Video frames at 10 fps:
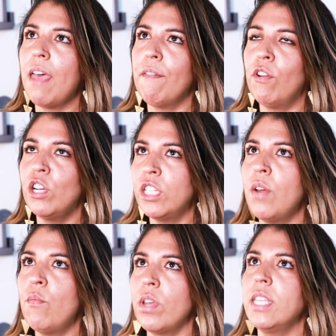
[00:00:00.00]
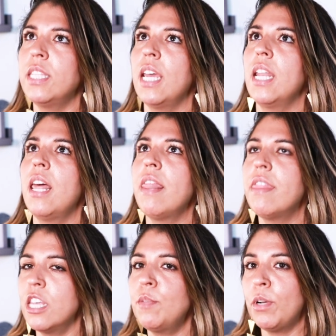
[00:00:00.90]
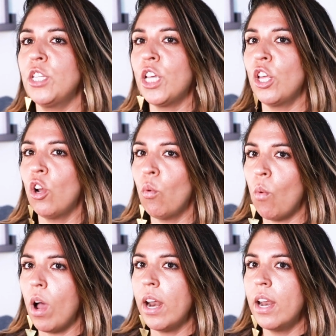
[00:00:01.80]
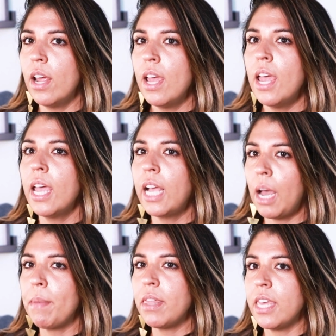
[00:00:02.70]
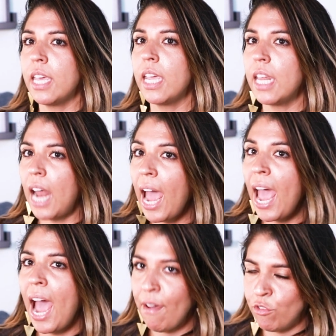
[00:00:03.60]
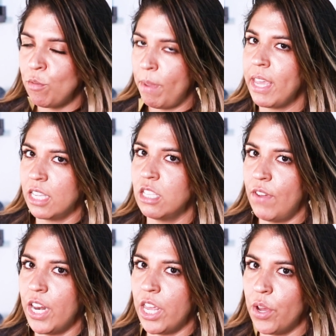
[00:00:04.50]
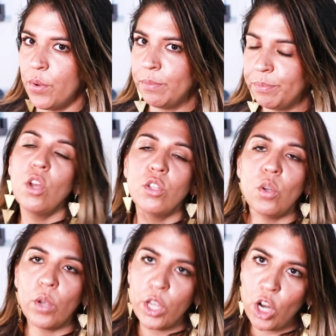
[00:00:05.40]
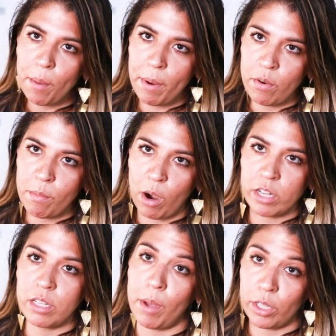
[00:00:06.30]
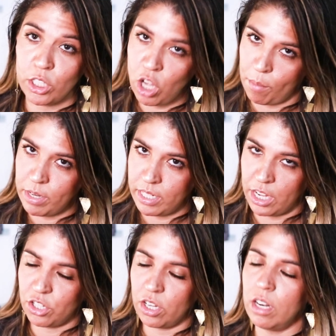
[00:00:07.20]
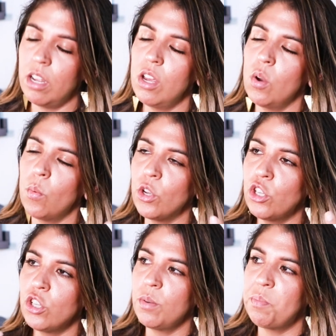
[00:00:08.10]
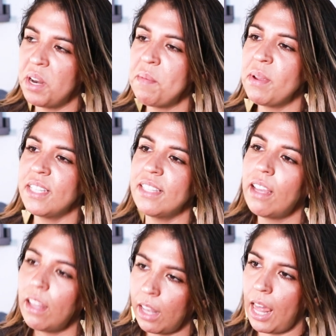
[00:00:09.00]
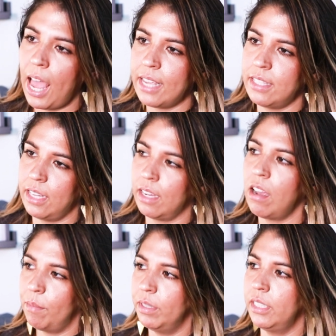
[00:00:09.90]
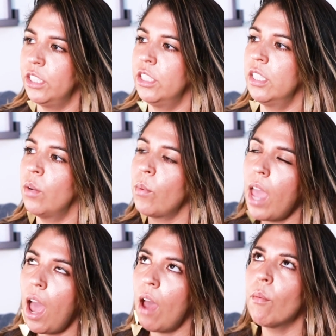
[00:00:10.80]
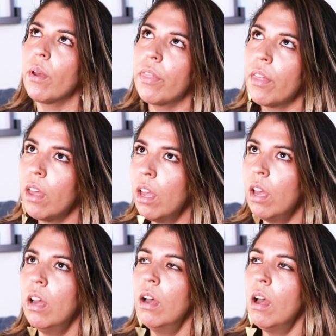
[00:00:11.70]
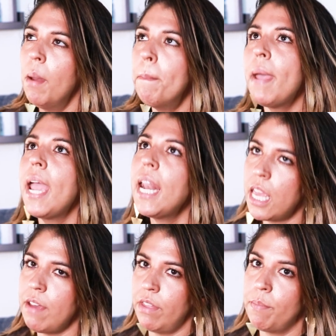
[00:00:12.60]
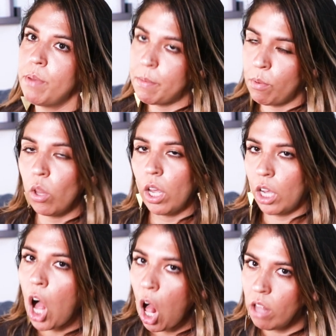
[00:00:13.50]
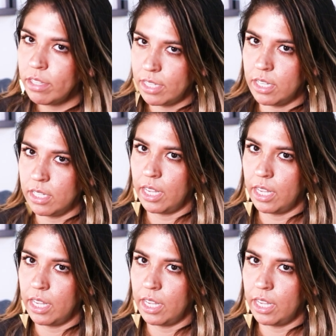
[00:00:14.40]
for some reason, this particular one got me thinking, I have to make this video. So here are my remarks about this conversation, which pretty much is the classic conversation that we have with many of the people that calls us